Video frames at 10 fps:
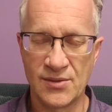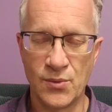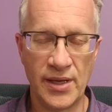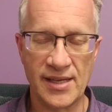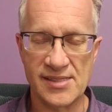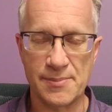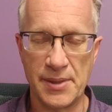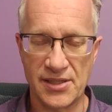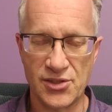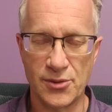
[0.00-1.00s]
we can
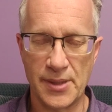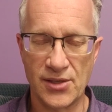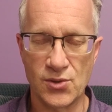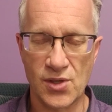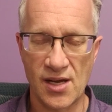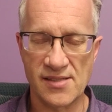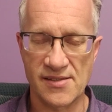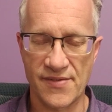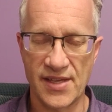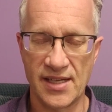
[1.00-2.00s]
speak to you about all kinds
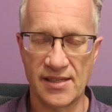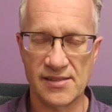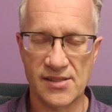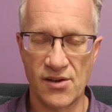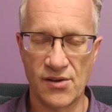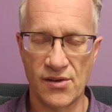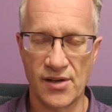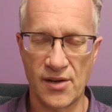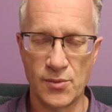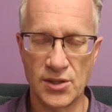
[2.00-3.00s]
of things going on
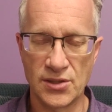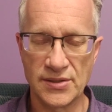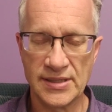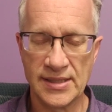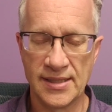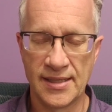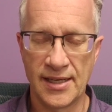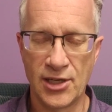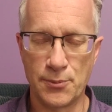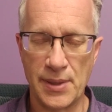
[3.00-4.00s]
in our world.
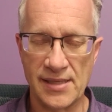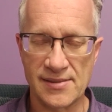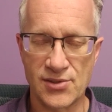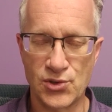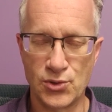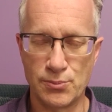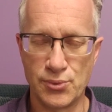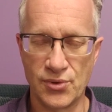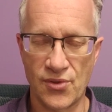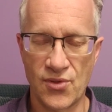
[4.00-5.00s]
Help us to
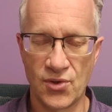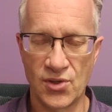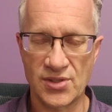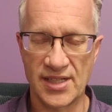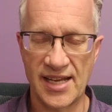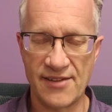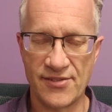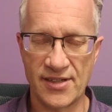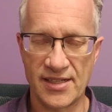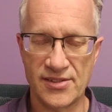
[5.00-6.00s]
put thought and
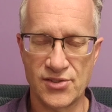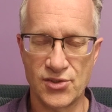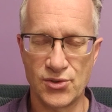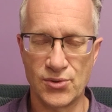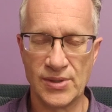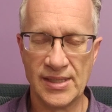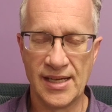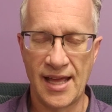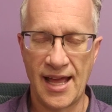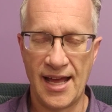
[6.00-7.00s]
effort into
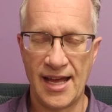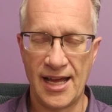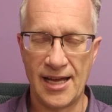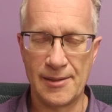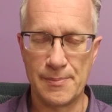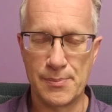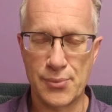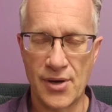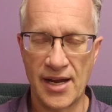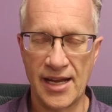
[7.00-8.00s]
uh,
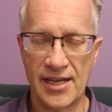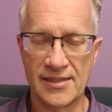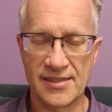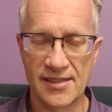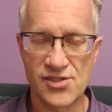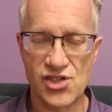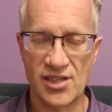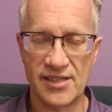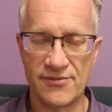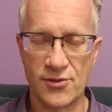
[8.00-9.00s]
praying
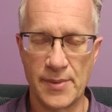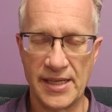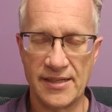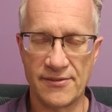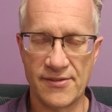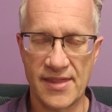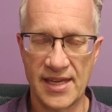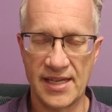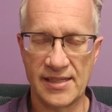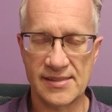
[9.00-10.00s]
diligently for many different
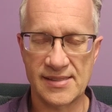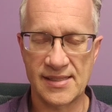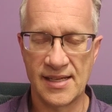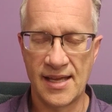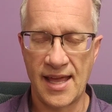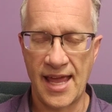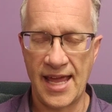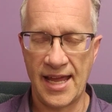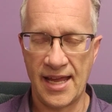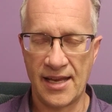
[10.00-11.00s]
things.
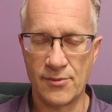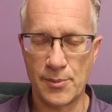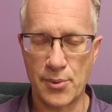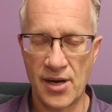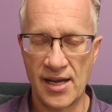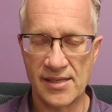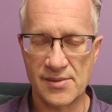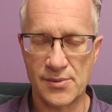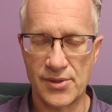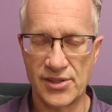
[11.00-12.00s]
And we pray
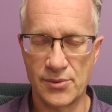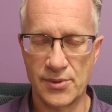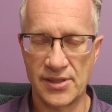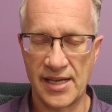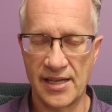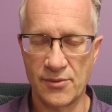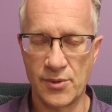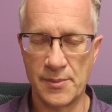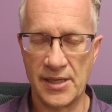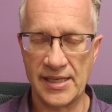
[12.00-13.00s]
as we read your word now that
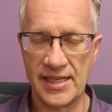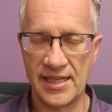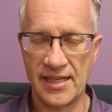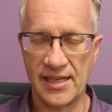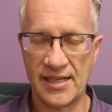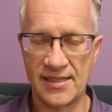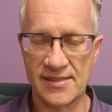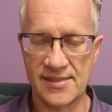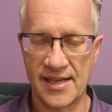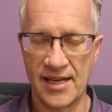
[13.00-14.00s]
we might hear and
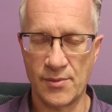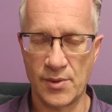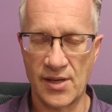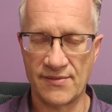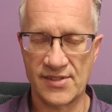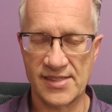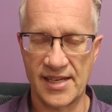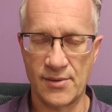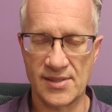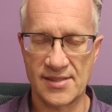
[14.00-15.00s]
understand what you have to say
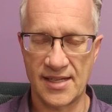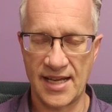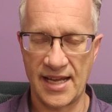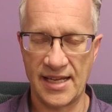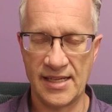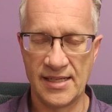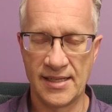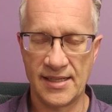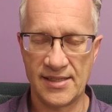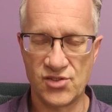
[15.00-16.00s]
to us today.
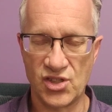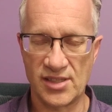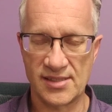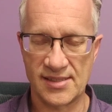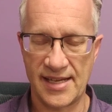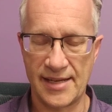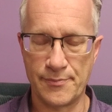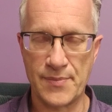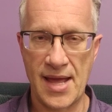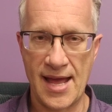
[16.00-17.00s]
In Jesus'
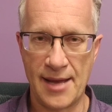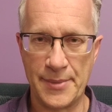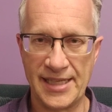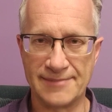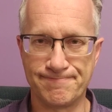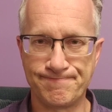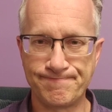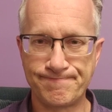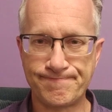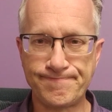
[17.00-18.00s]
name, Amen.
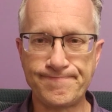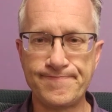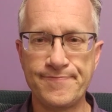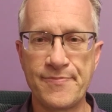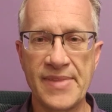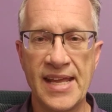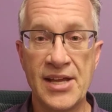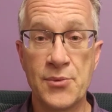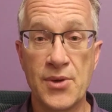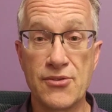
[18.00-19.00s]

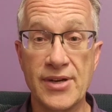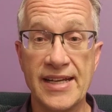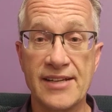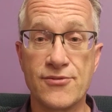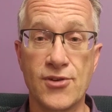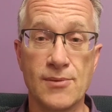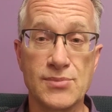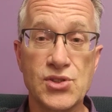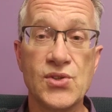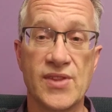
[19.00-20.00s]
We're reading from
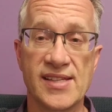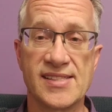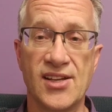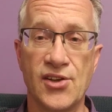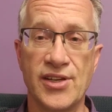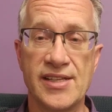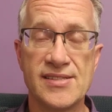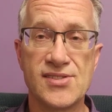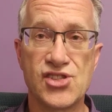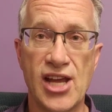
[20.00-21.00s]
2
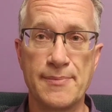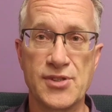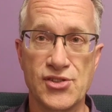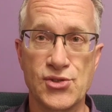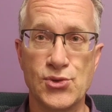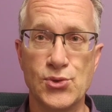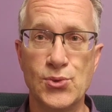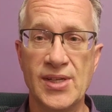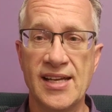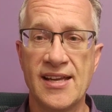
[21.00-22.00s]
Thessalonians chapter 2,
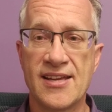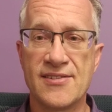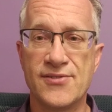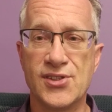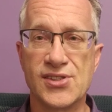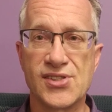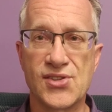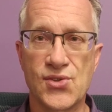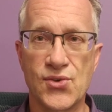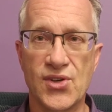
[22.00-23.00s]

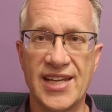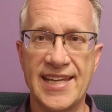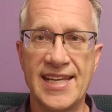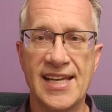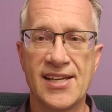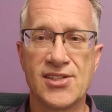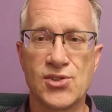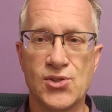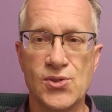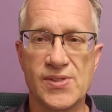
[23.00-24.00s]
verse 3
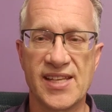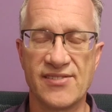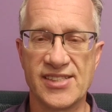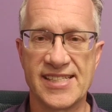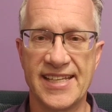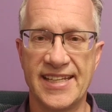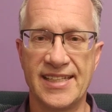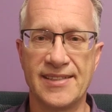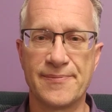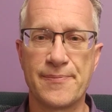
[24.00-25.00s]
to
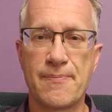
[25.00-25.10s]
17.